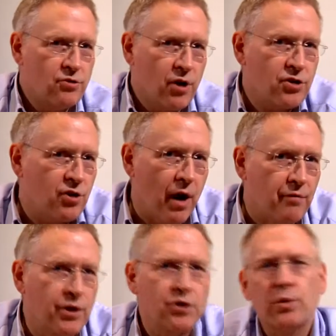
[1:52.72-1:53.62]
structure our
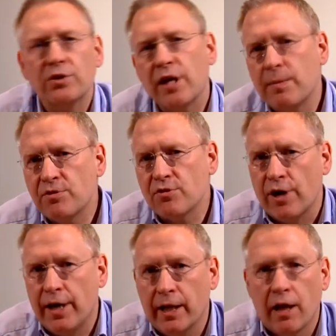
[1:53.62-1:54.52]
virtual teams
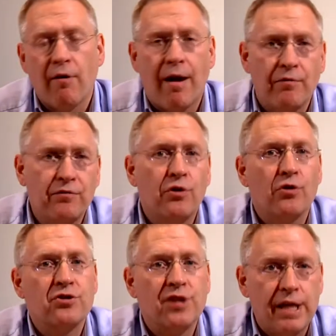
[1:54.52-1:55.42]
training around
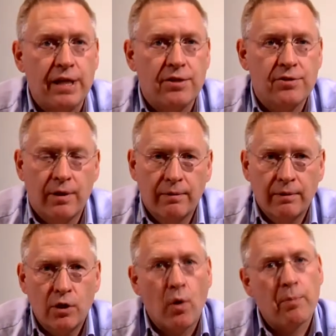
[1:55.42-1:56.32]
four C's:
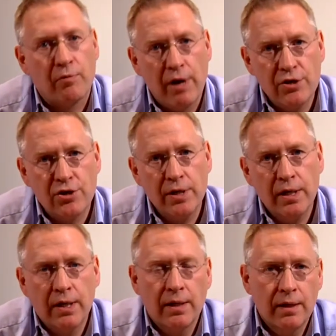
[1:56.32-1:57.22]
cooperation,
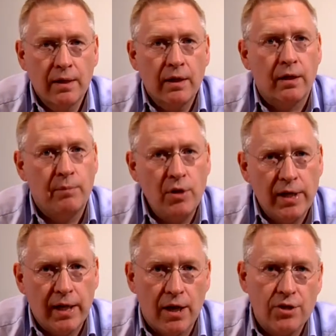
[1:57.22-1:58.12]

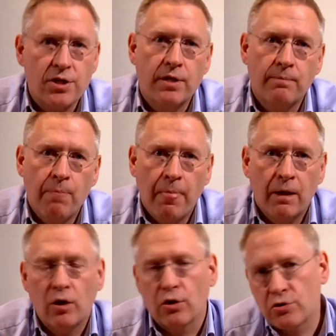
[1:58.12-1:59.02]
communication,
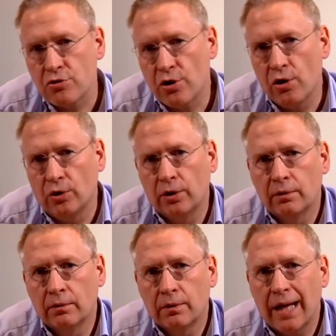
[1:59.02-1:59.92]
control,
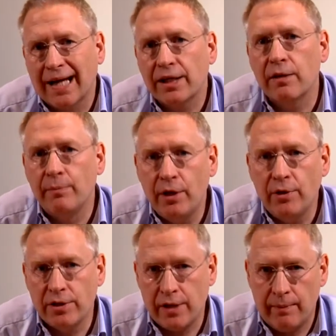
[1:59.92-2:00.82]
and
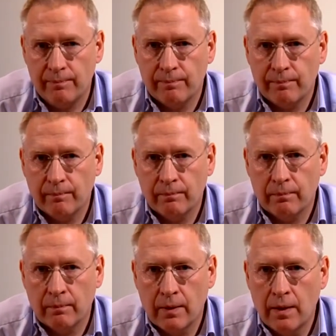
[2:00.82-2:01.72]
community.
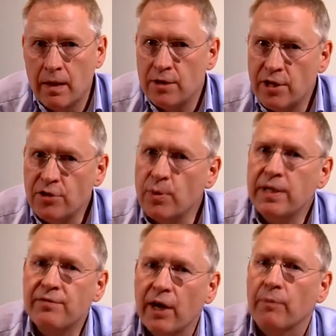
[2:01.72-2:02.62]
Since we
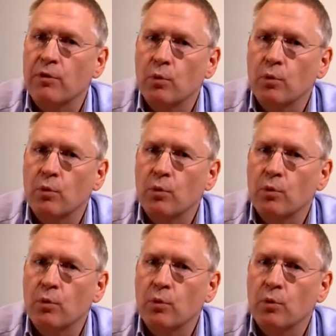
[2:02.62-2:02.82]
developed